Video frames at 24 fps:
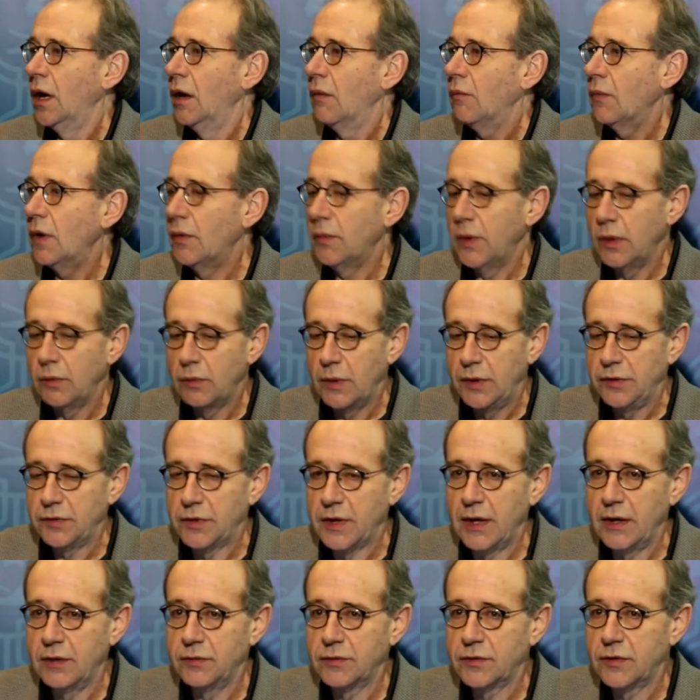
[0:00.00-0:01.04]
When we went
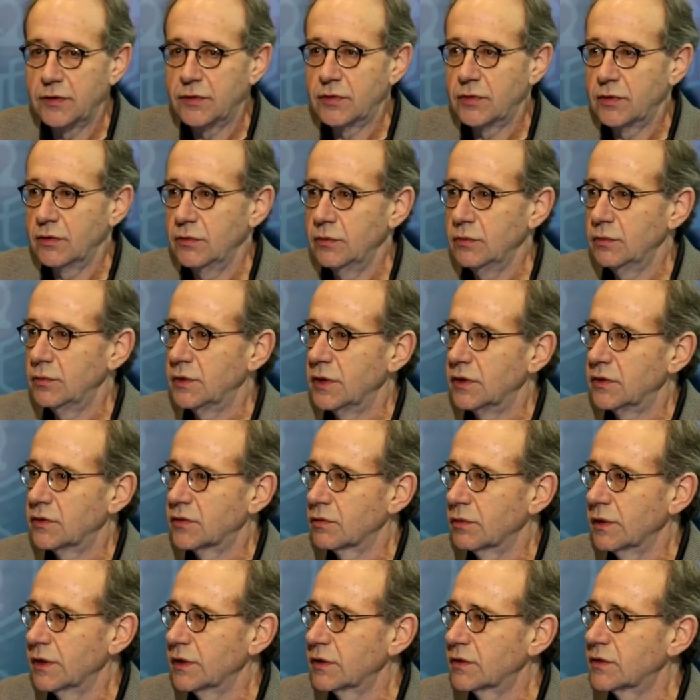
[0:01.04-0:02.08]
down to 2
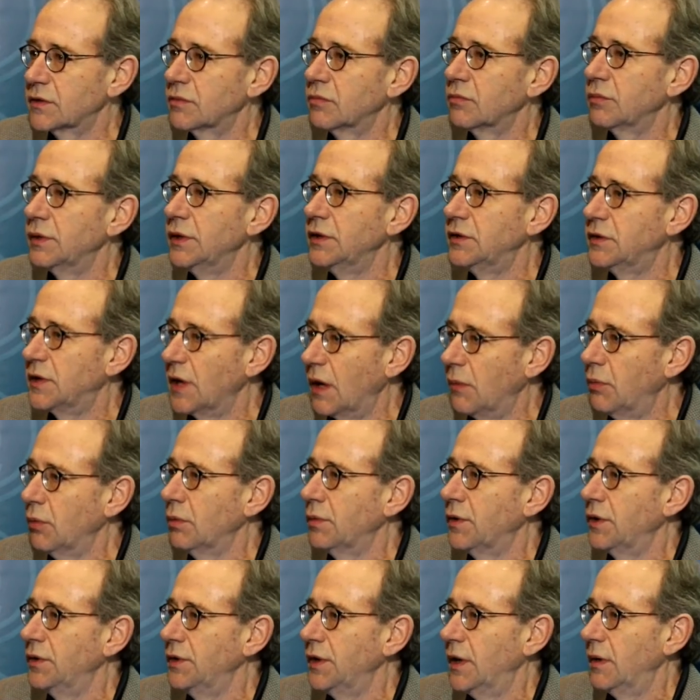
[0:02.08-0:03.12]
districts, we doubled
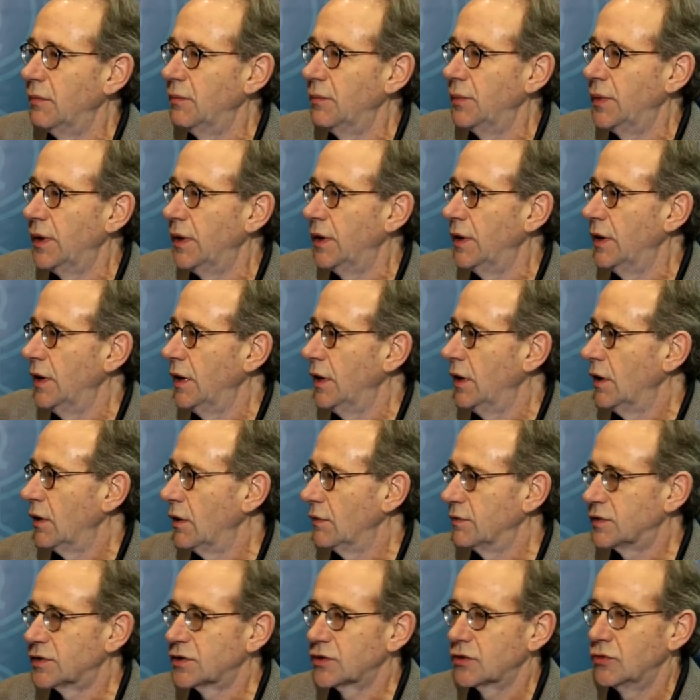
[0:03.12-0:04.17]
the number
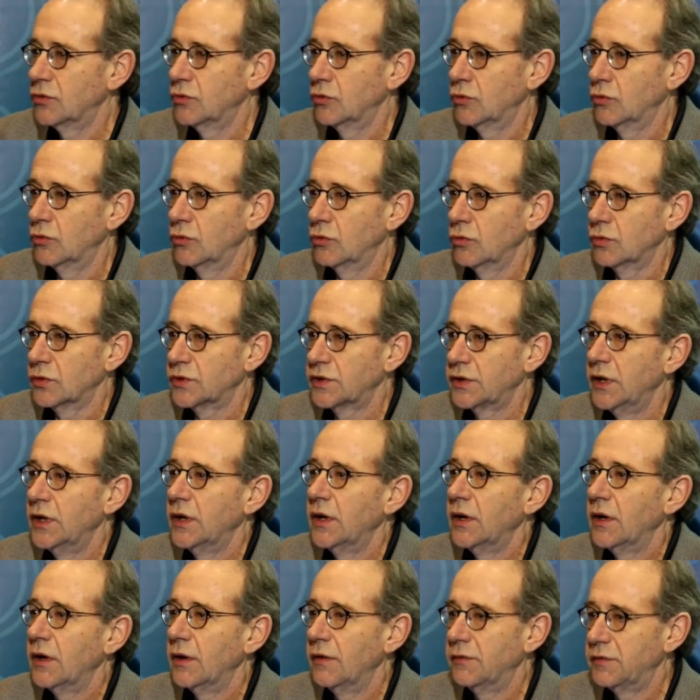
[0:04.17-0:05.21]
of schools,
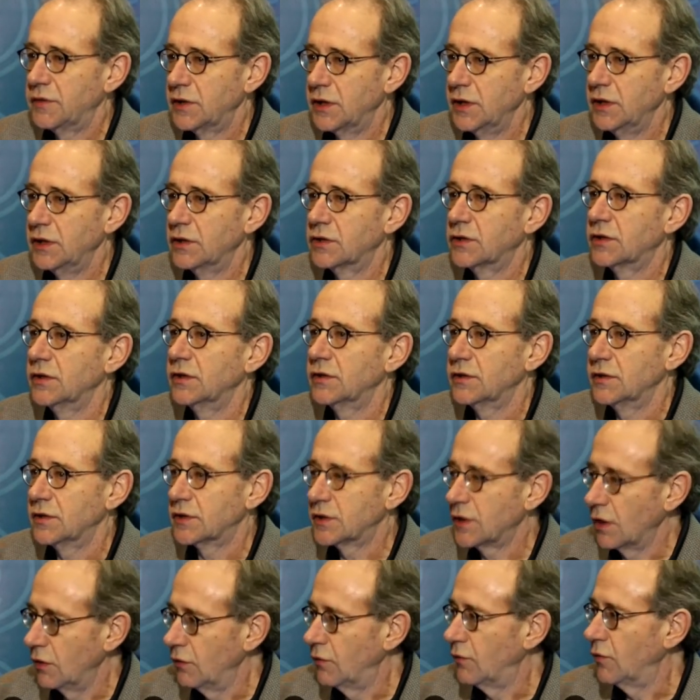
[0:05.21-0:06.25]
of teachers, and
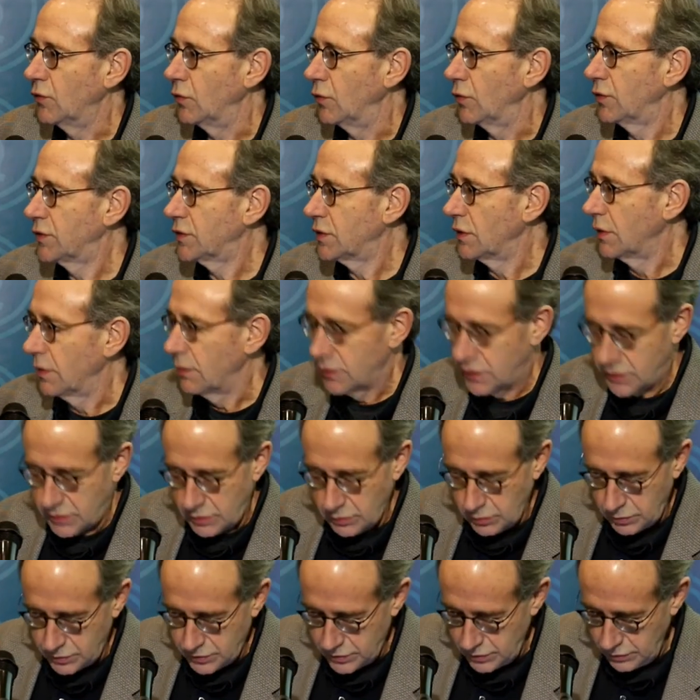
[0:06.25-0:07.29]
so forth, so it was
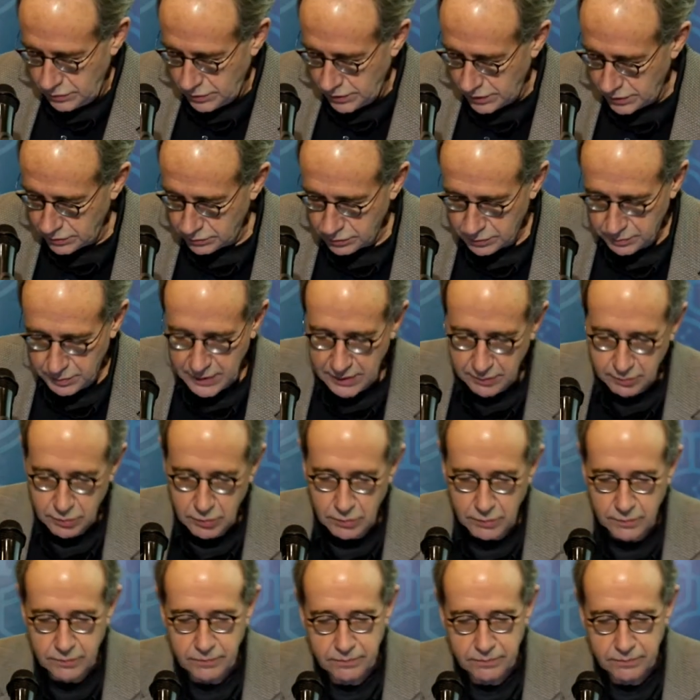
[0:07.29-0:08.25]
still 200 people.